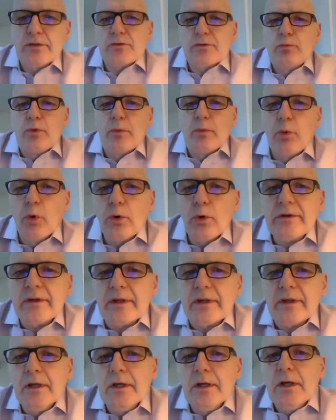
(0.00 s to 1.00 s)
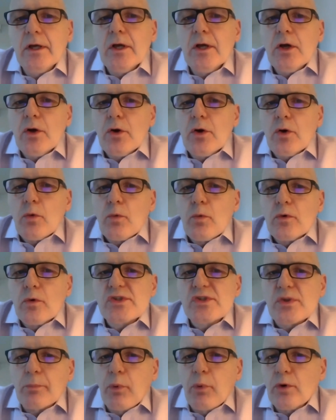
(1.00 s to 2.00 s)
reporting
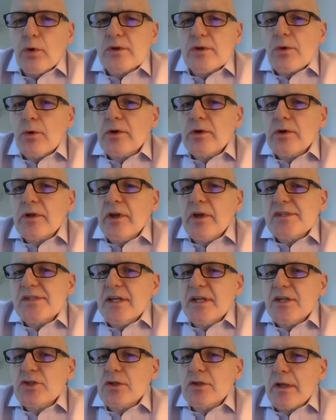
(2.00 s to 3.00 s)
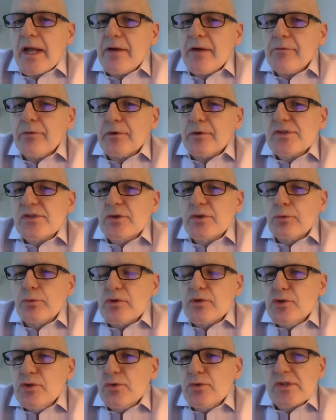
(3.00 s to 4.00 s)
supports organizational efforts to
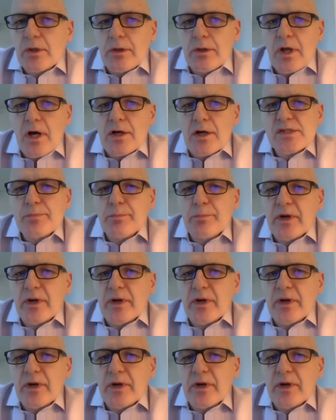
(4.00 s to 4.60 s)
reduce the loss